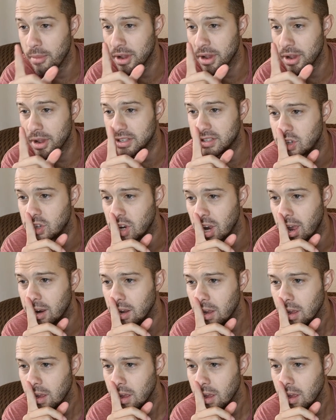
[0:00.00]
I missed his
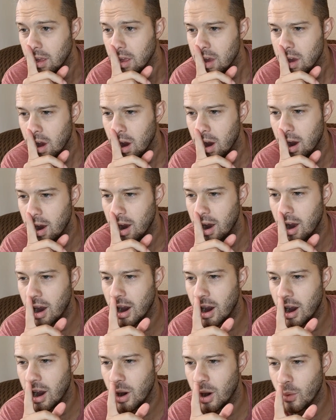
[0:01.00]
chat.
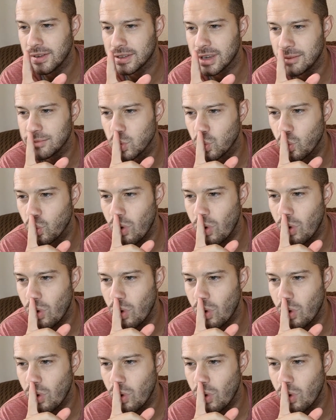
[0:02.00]
Uh, whenever you have time to